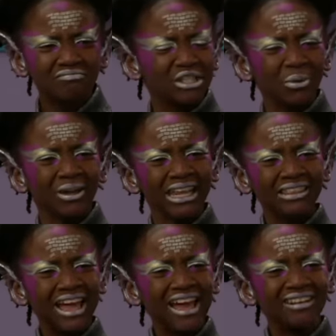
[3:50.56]
Do we need
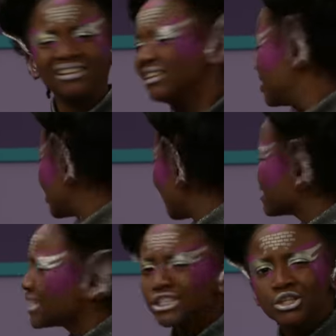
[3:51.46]
that? The ship
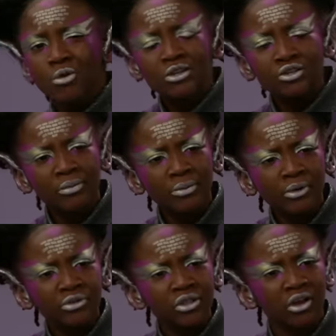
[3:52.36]
has like 200 computers